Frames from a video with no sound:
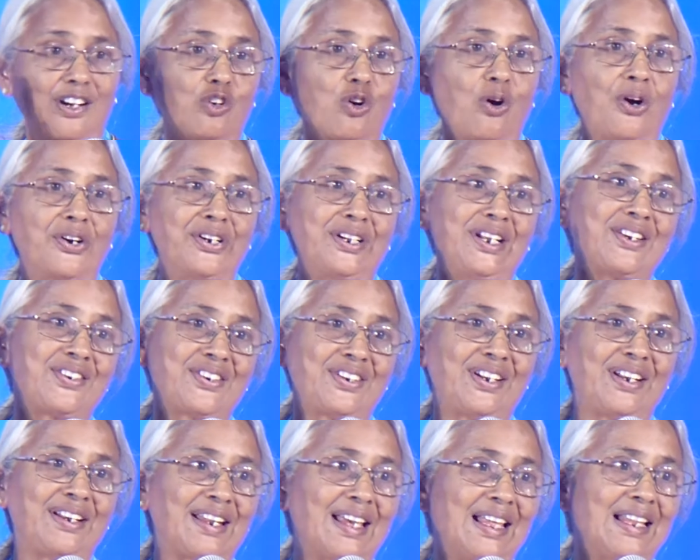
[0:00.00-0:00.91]

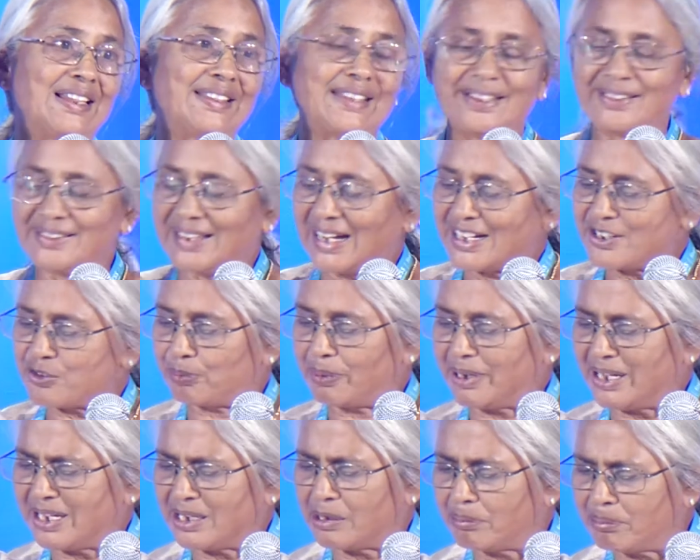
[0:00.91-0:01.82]
coordination in health, and that's
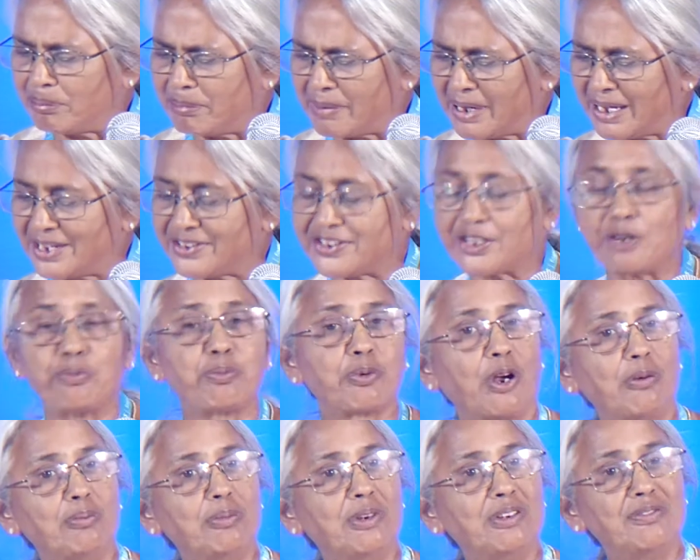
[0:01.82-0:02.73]
been a major
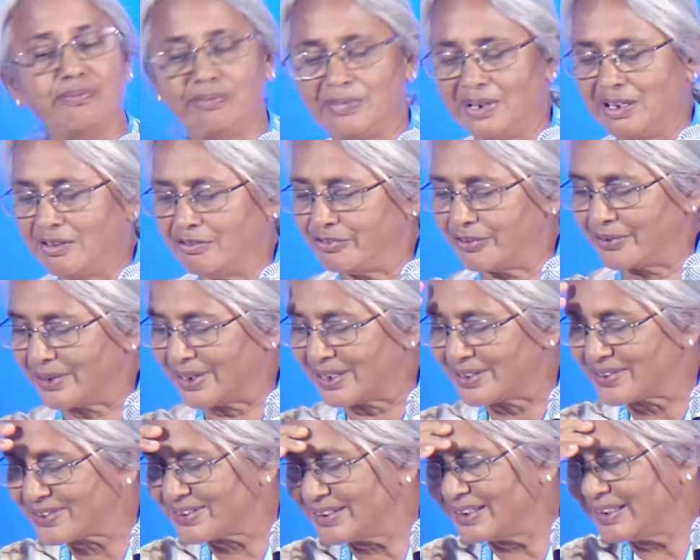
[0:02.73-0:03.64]
problem for
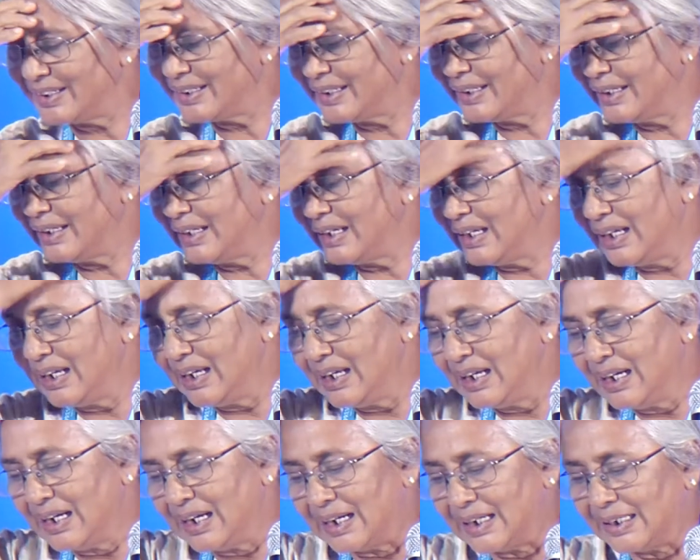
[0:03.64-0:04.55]
us.
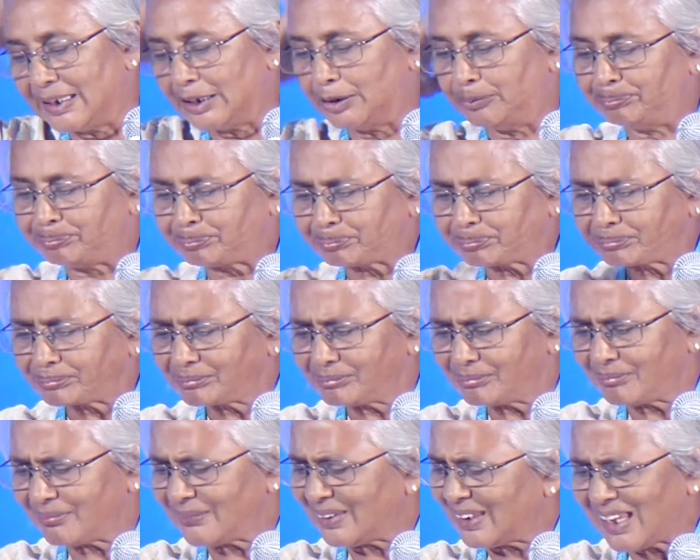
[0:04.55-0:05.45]

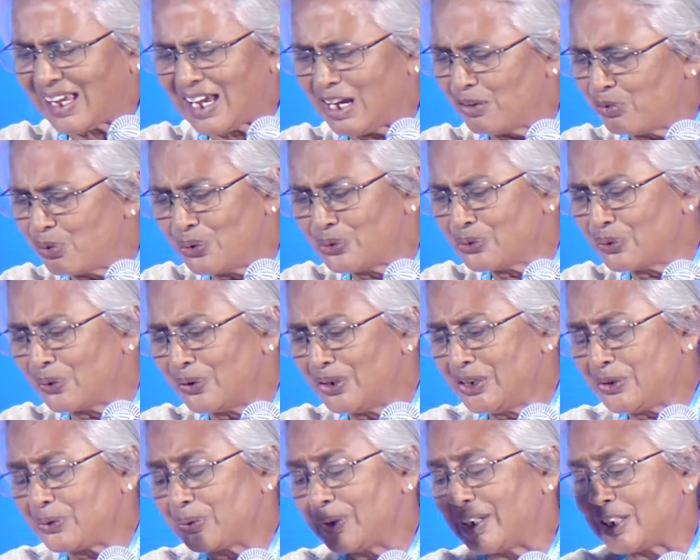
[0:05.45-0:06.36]
I won't go
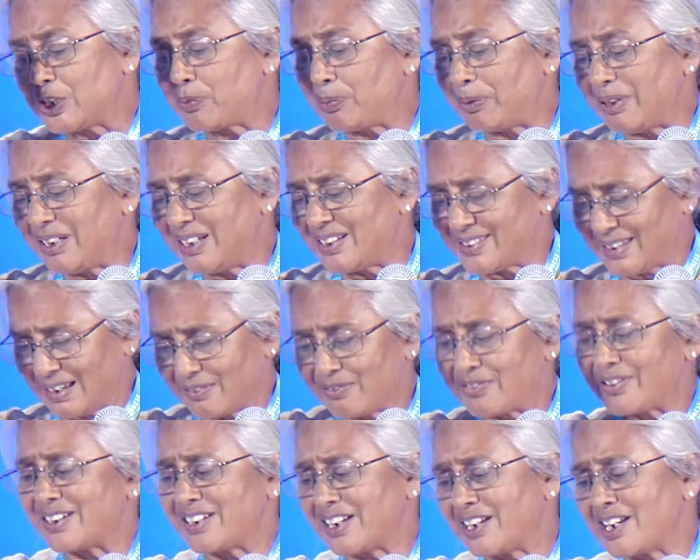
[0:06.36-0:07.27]
into experience. I've
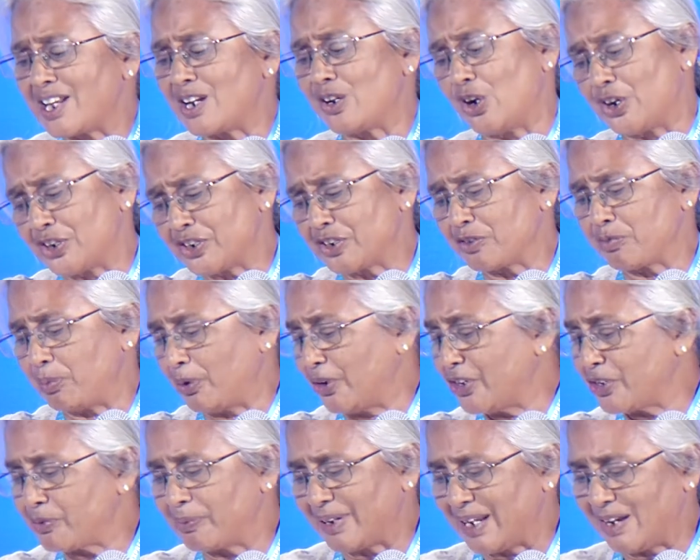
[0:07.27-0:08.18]
written a lot of
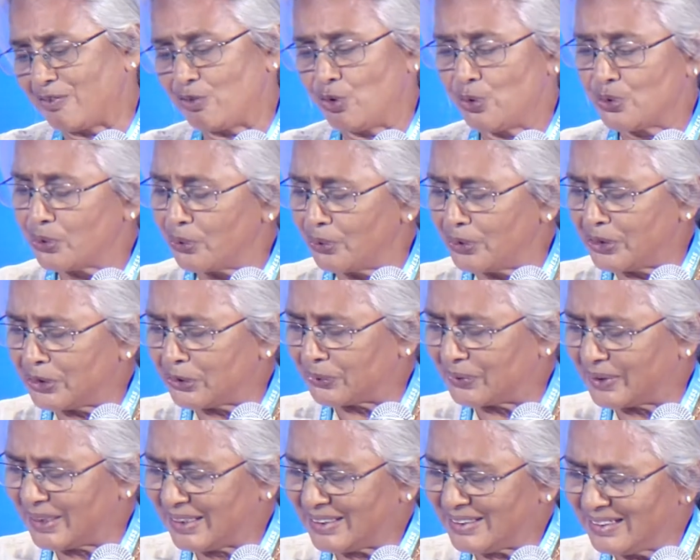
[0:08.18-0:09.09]
points, but I won't go into
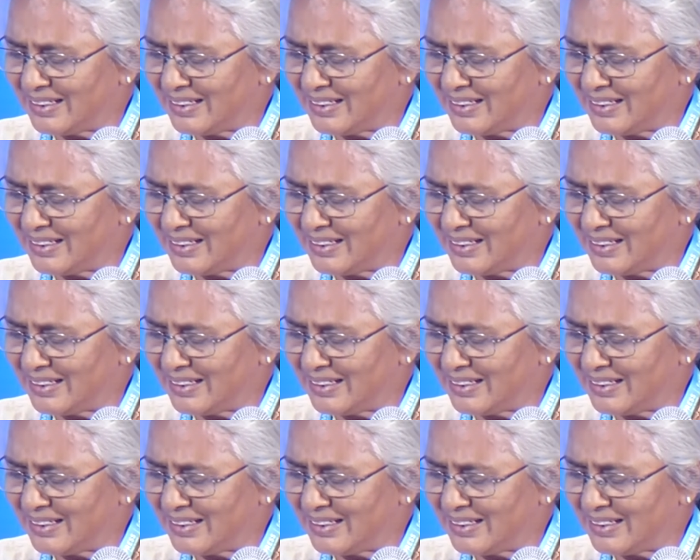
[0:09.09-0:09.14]
that.